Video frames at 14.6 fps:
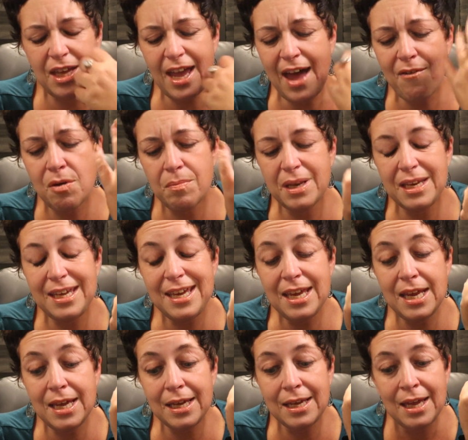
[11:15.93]
They haven't been
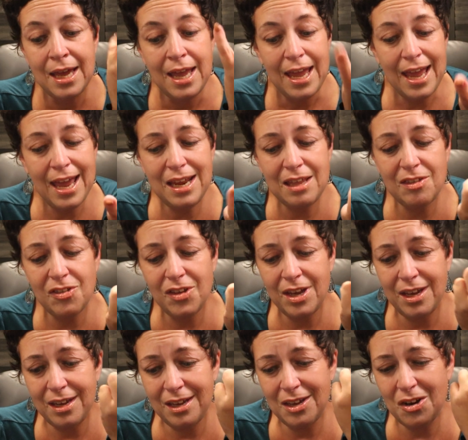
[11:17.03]
getting
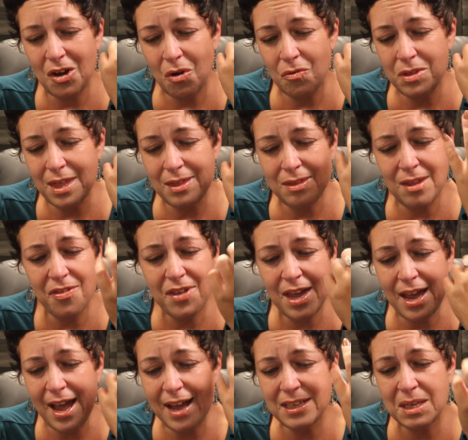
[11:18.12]
anything, you know, it, it
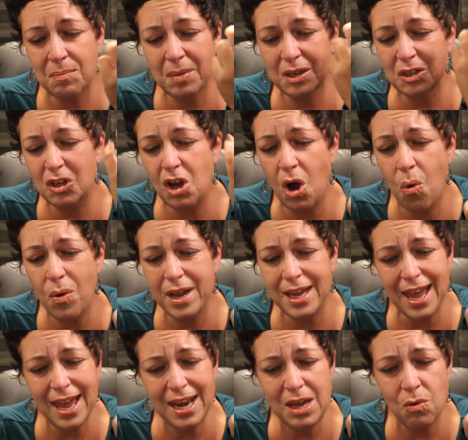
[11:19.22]
hasn't been
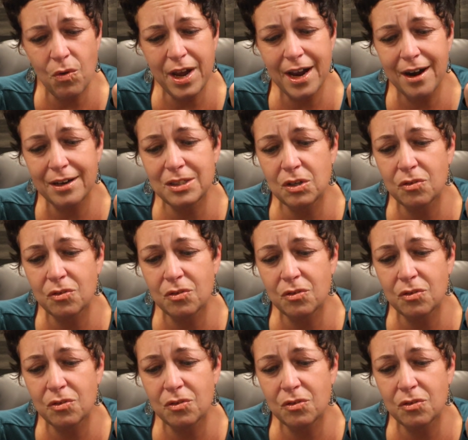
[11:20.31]
going anywhere.